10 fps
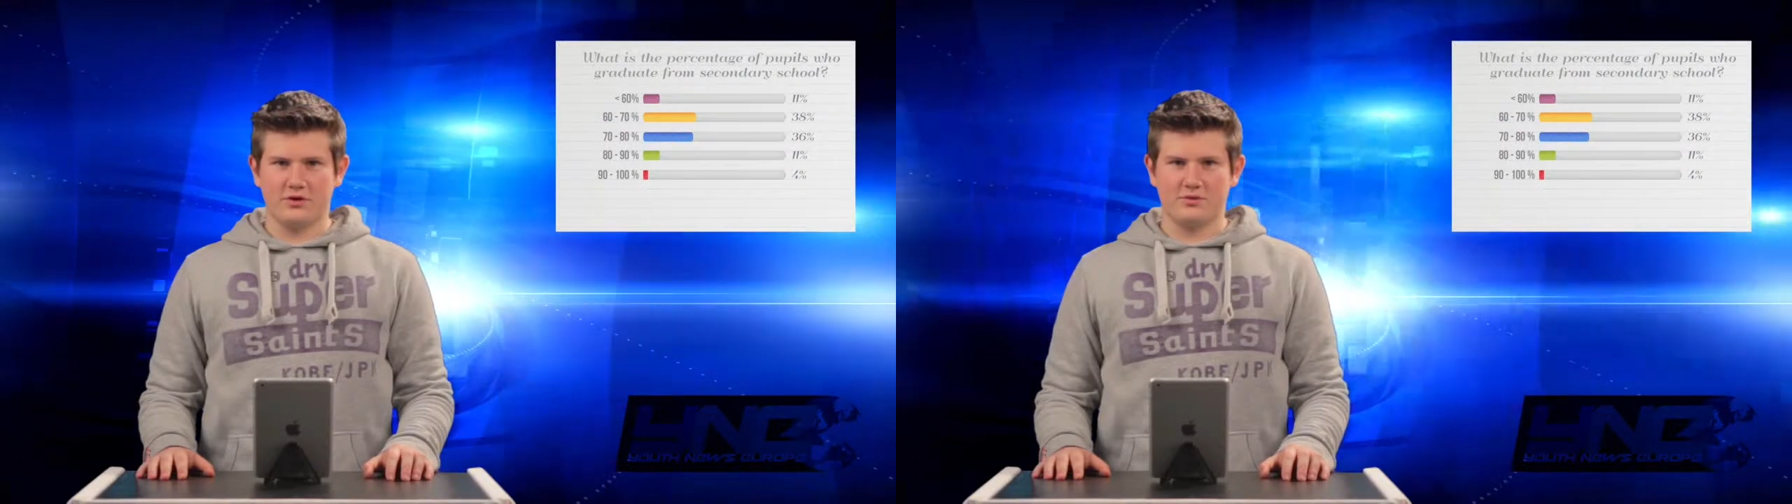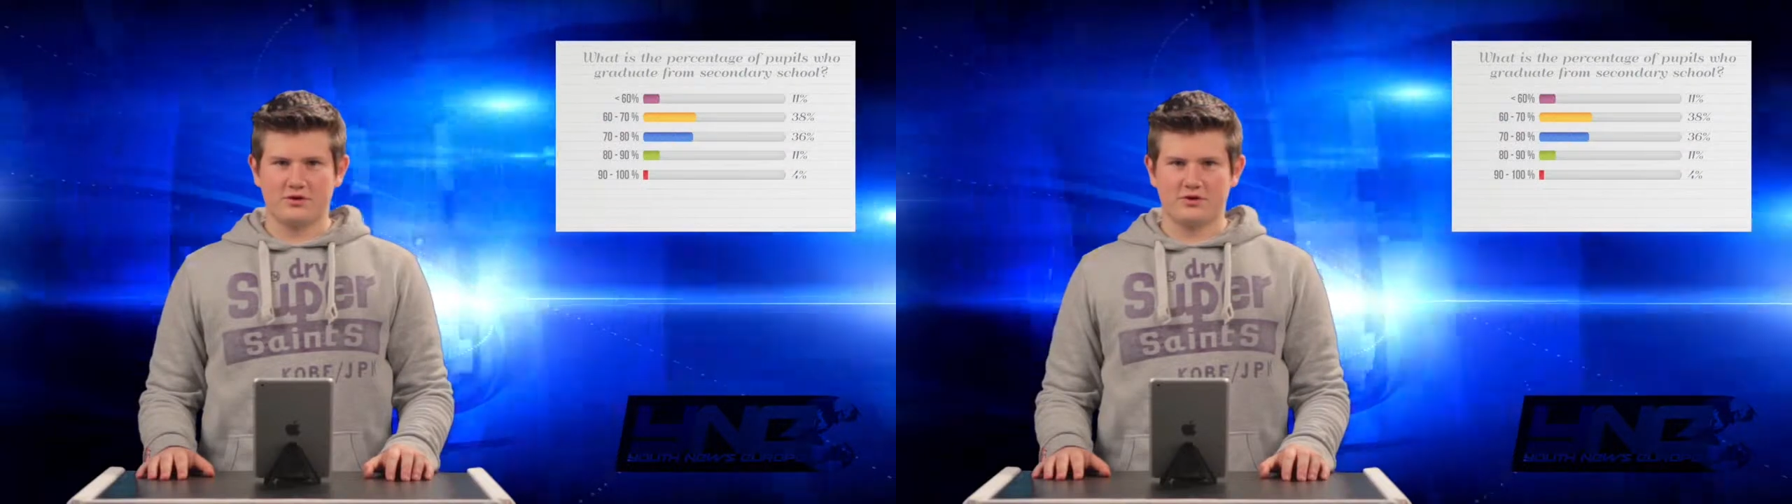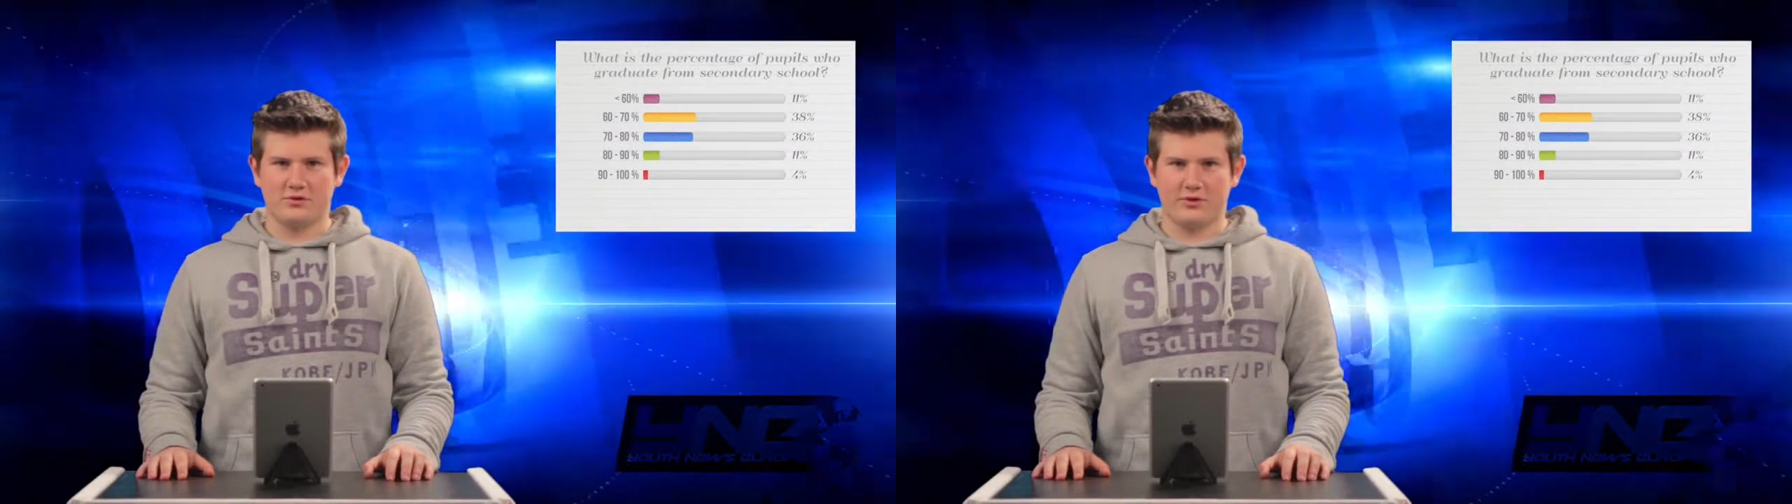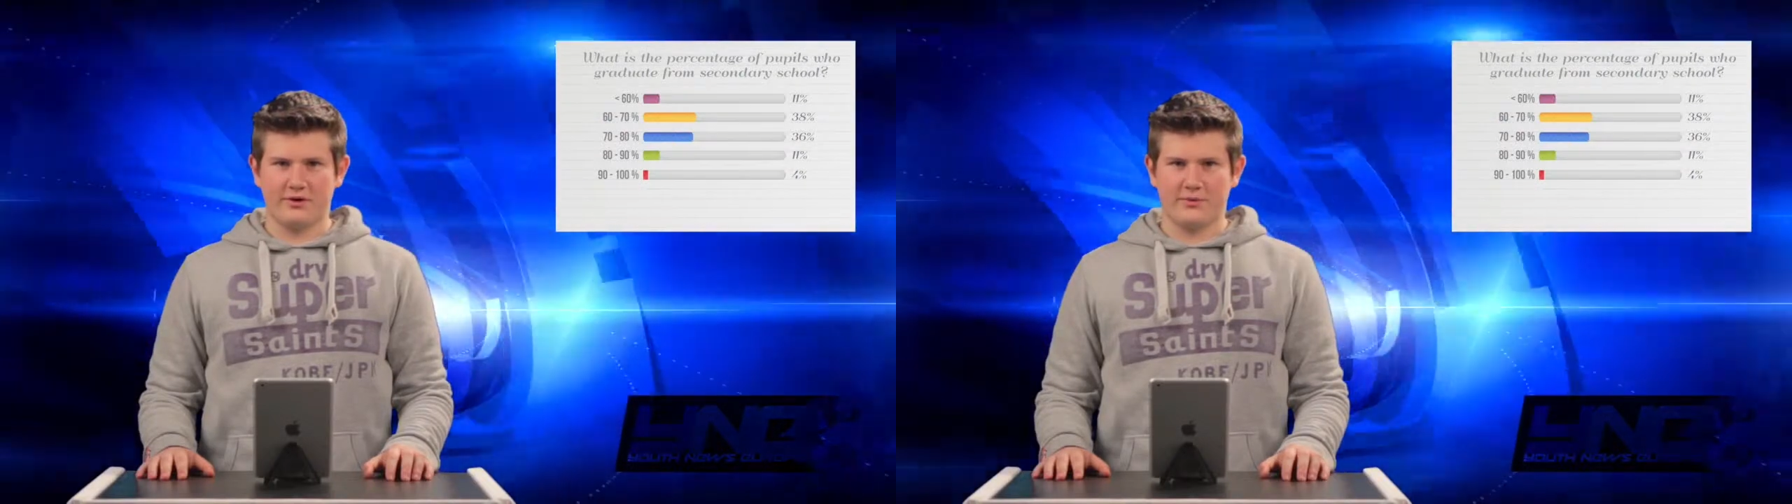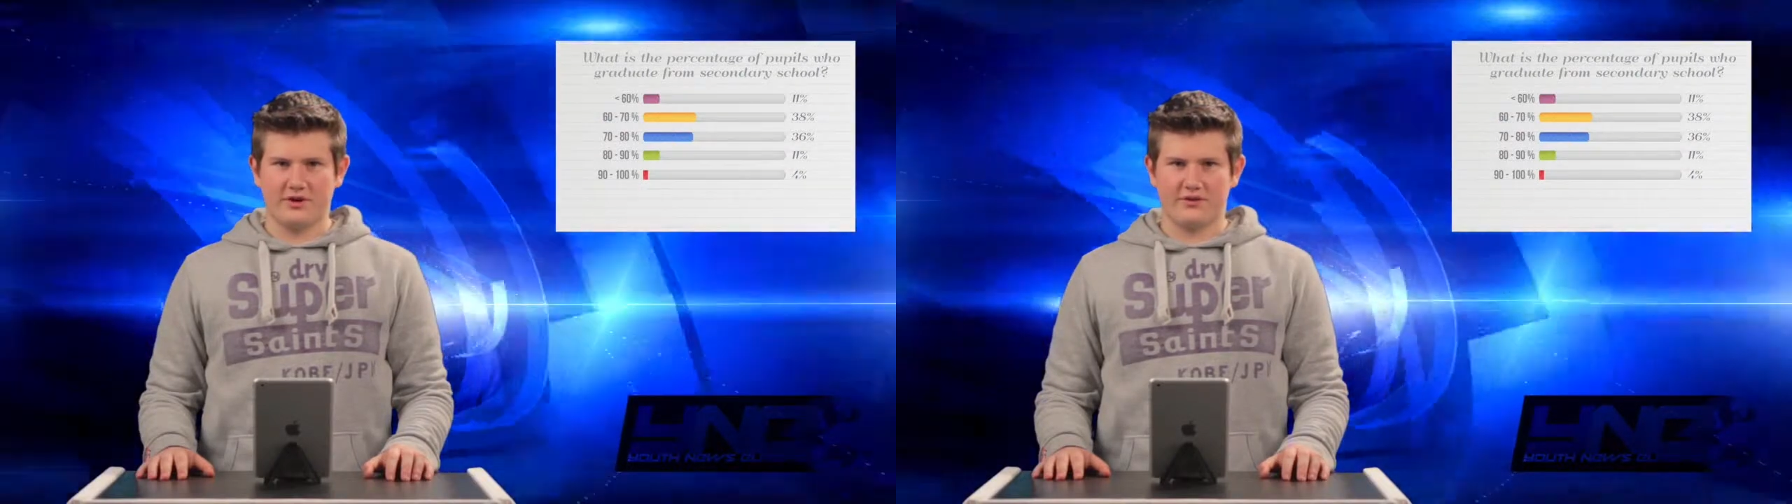pupils who
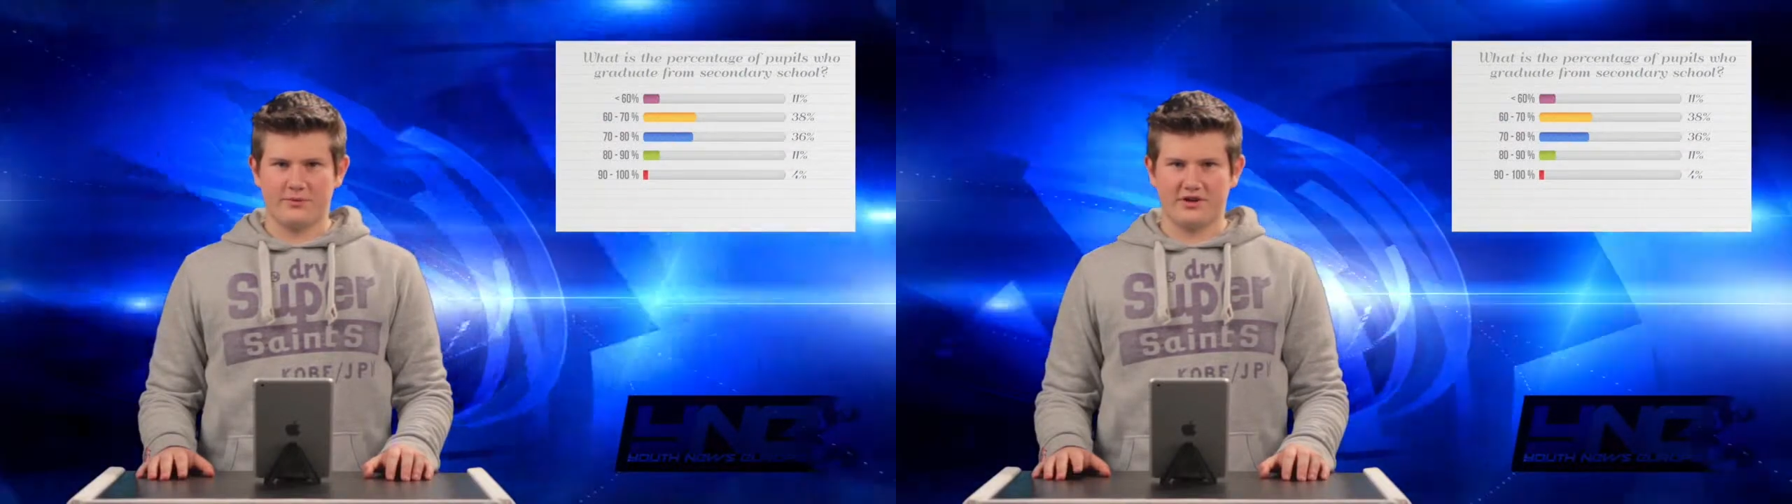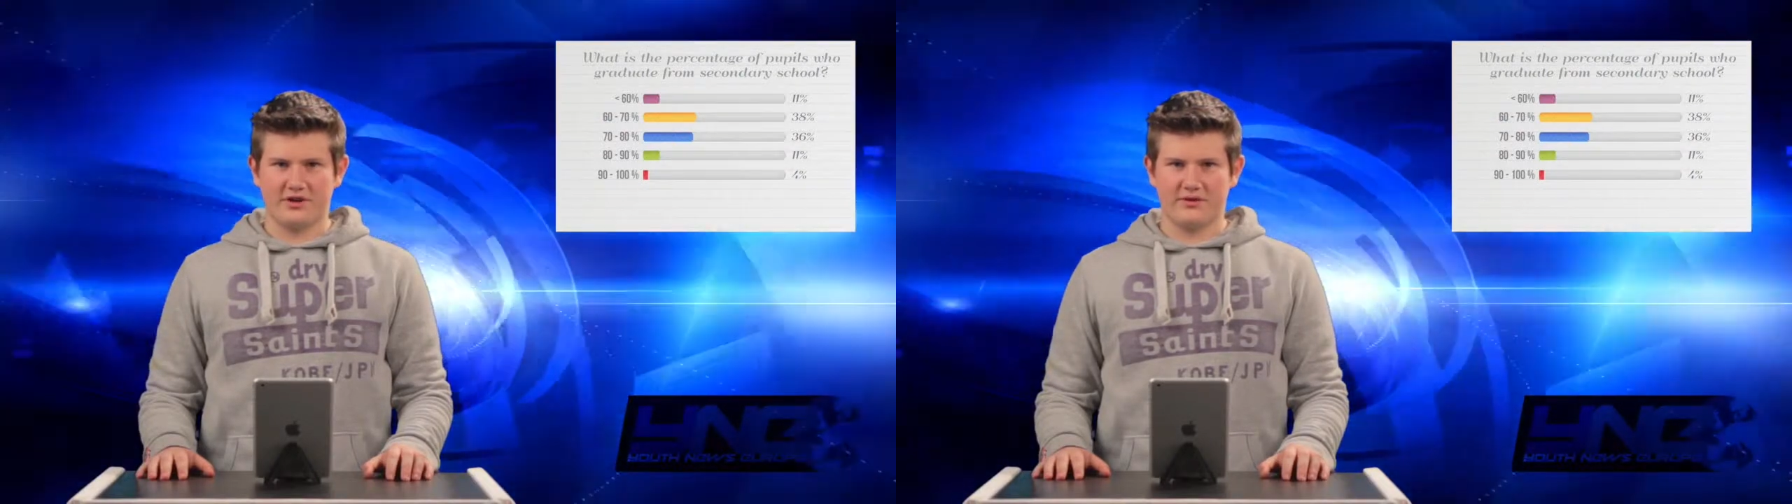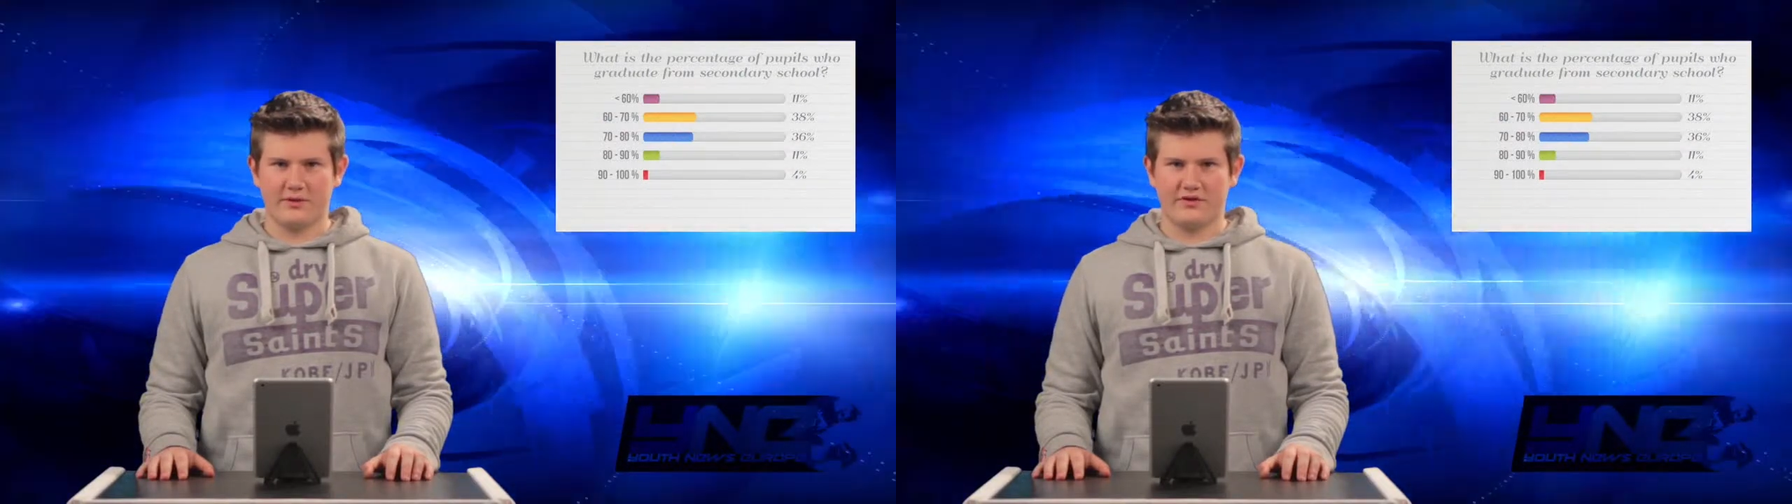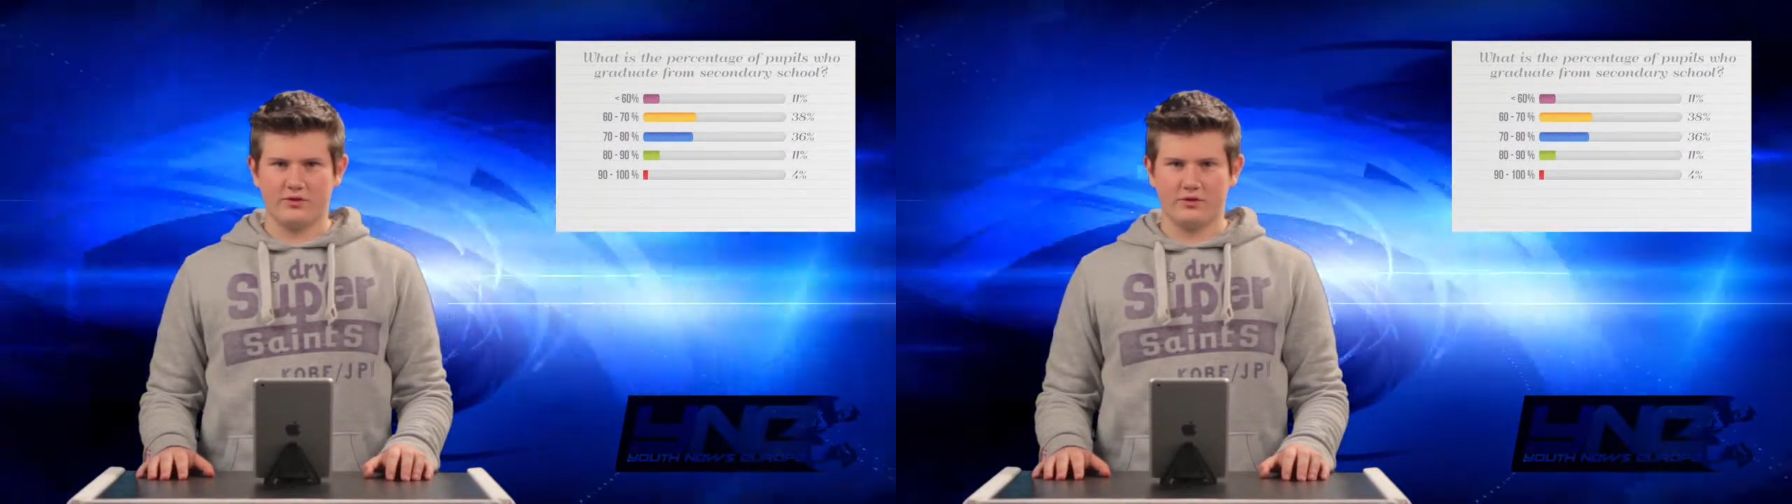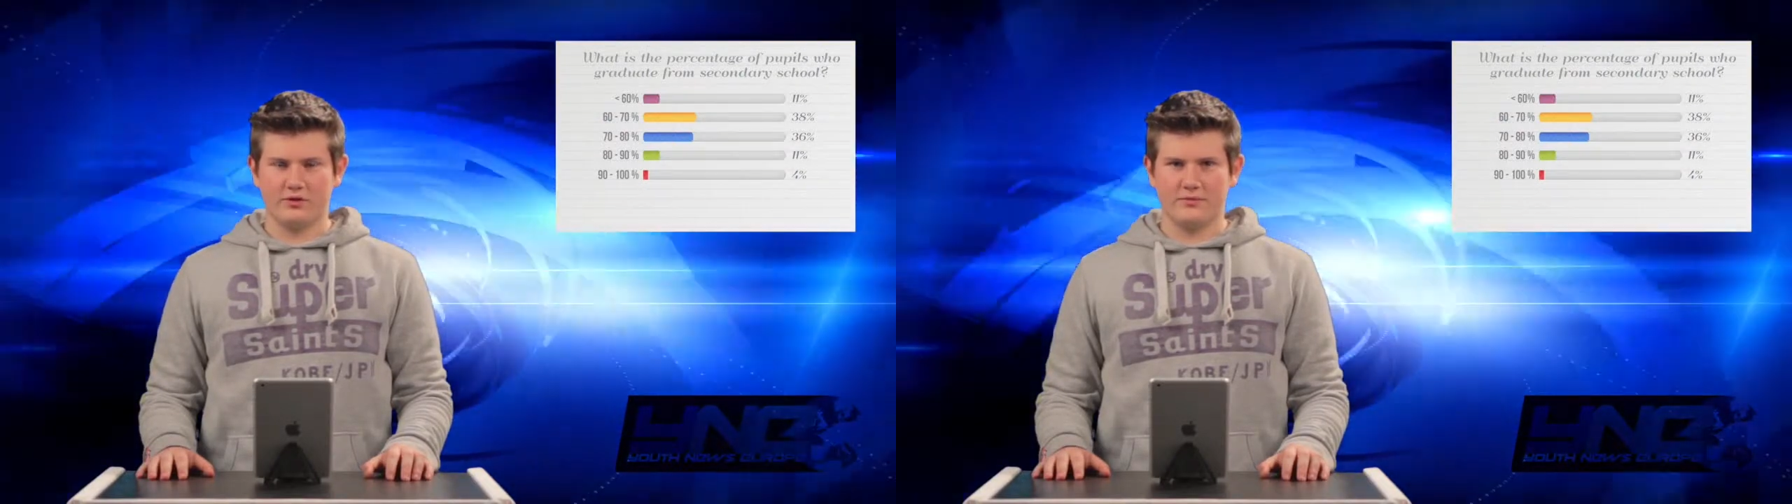graduate from secondary
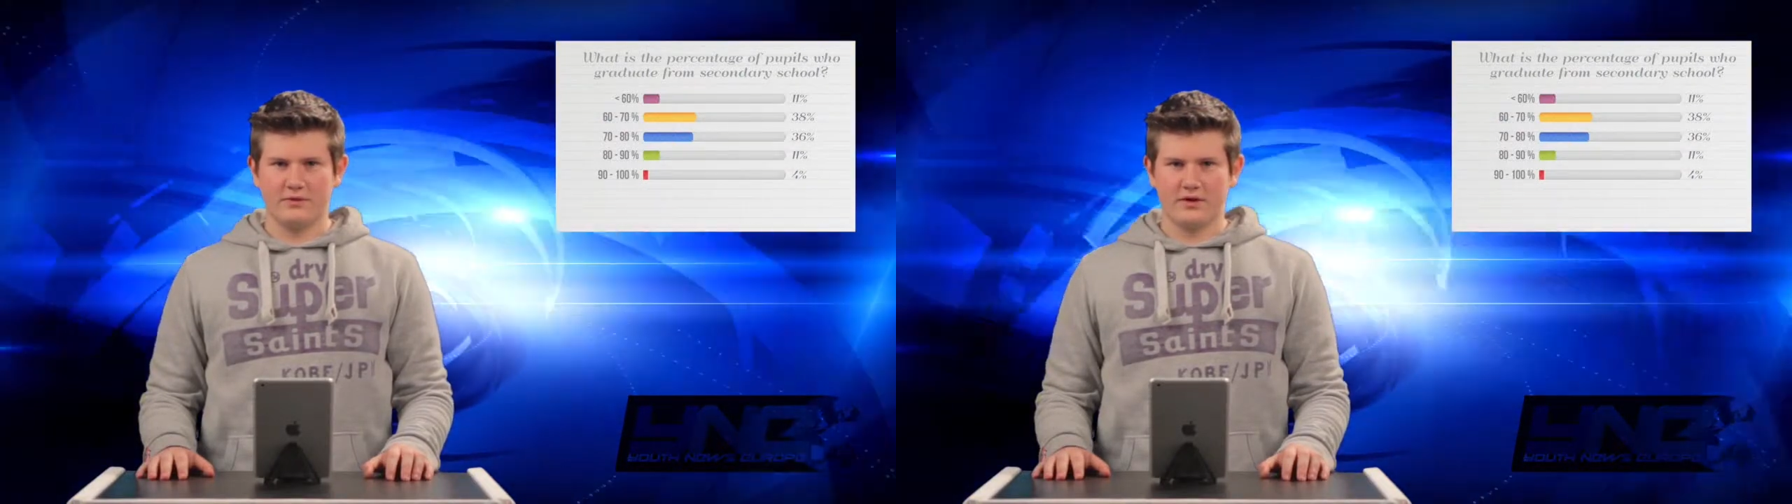school?